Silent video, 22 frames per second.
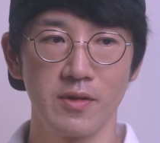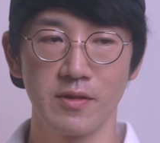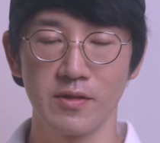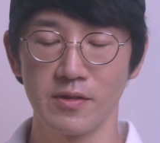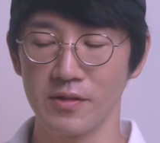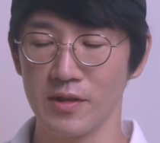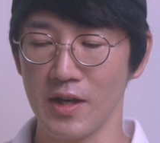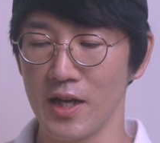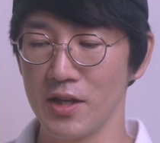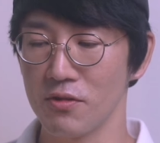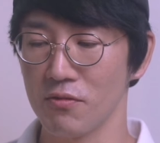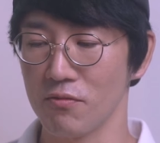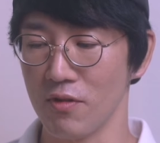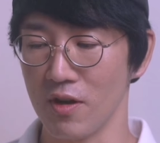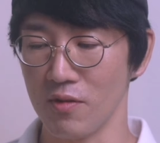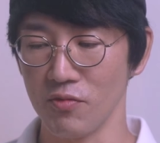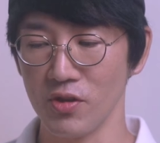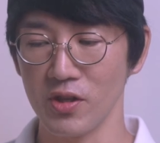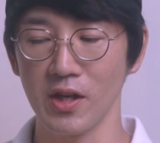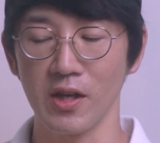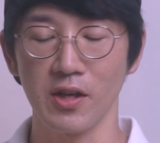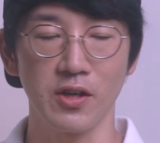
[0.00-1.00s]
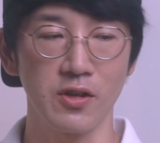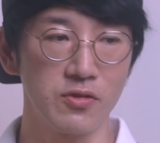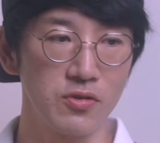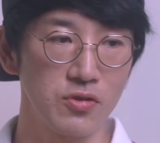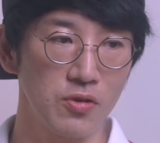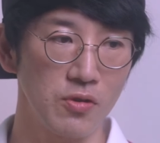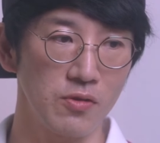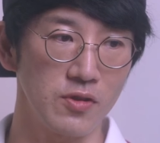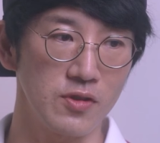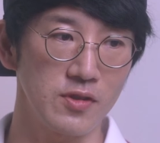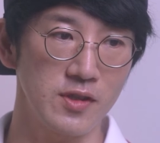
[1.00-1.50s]
Side rep, you can
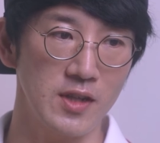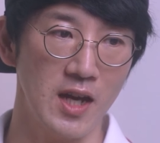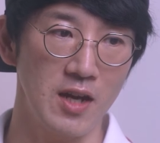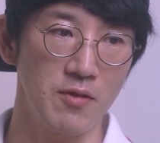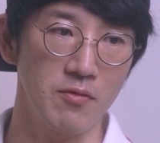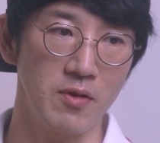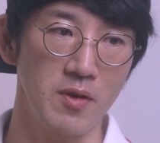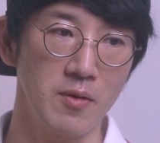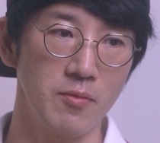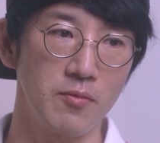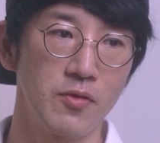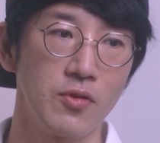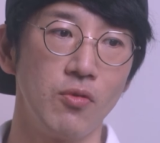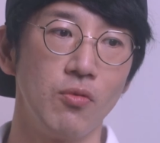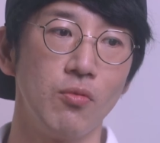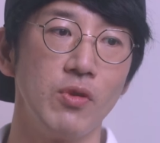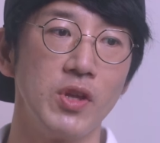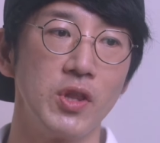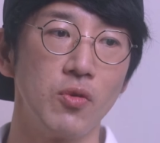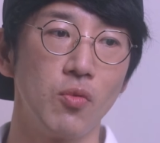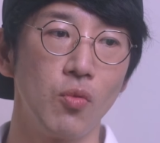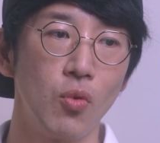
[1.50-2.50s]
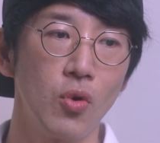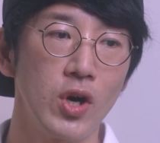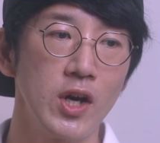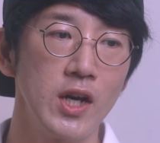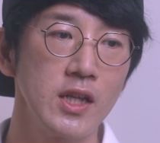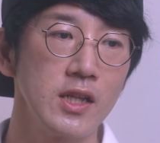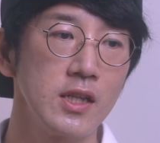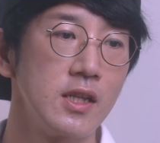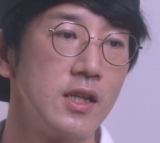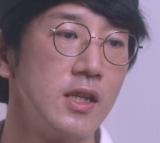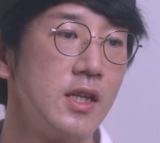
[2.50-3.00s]
control the side rep with
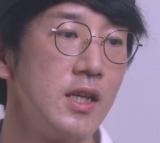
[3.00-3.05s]
what?